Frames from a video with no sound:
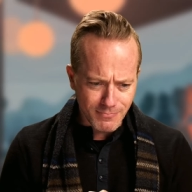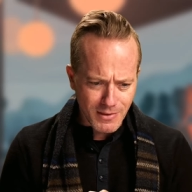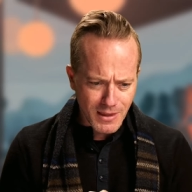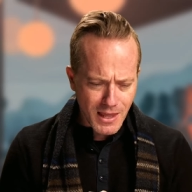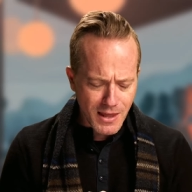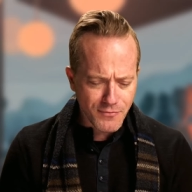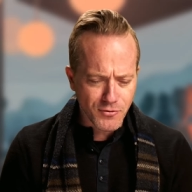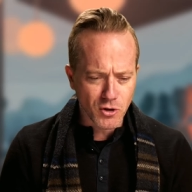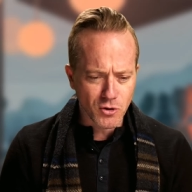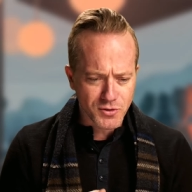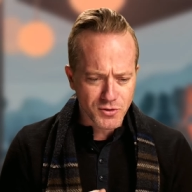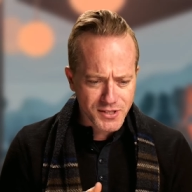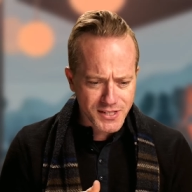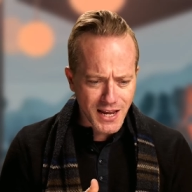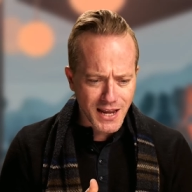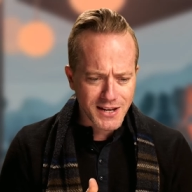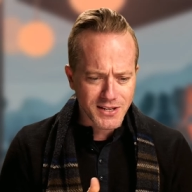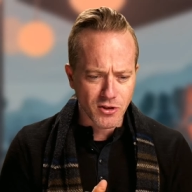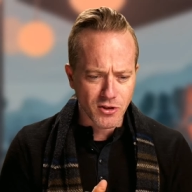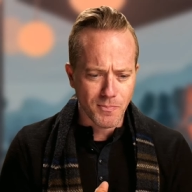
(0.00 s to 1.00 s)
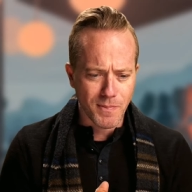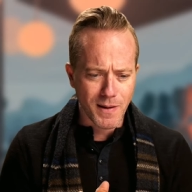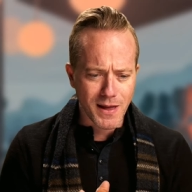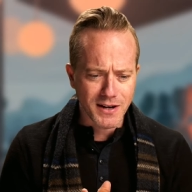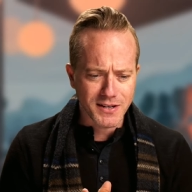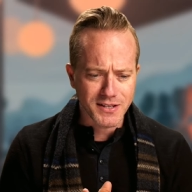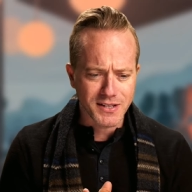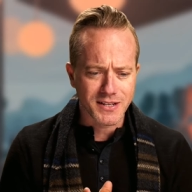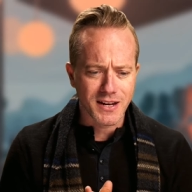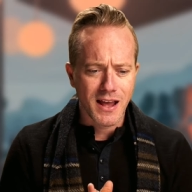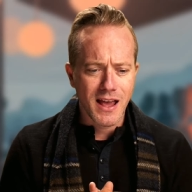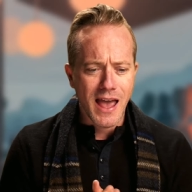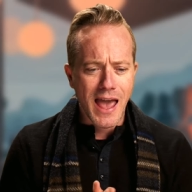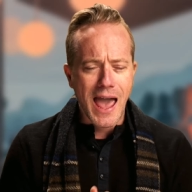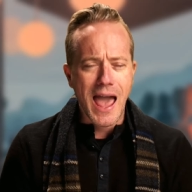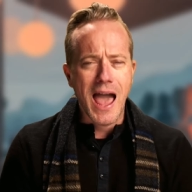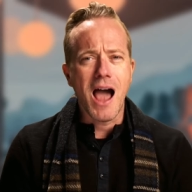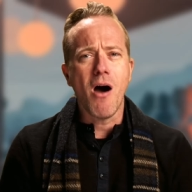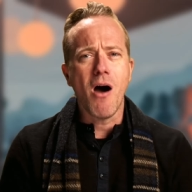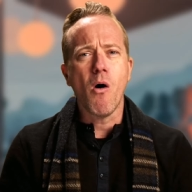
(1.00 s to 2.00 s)
If you say to the penitent,
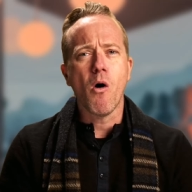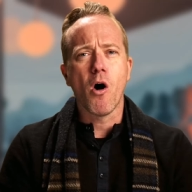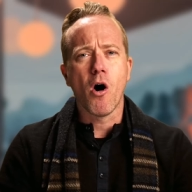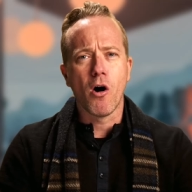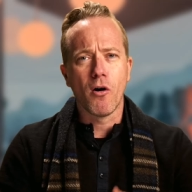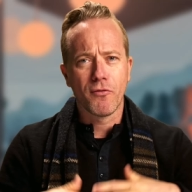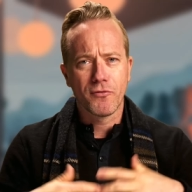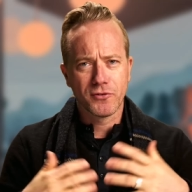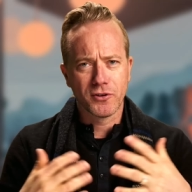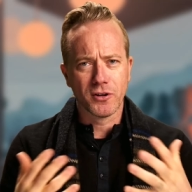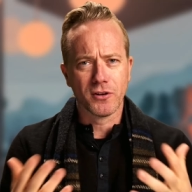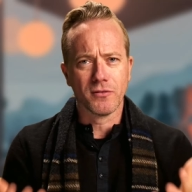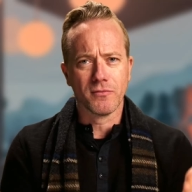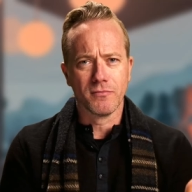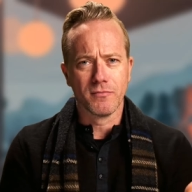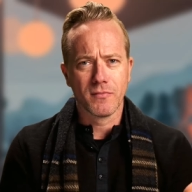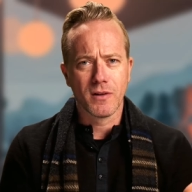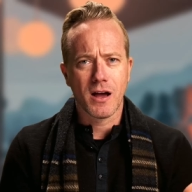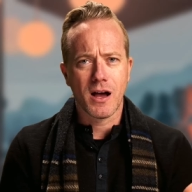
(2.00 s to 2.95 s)
how often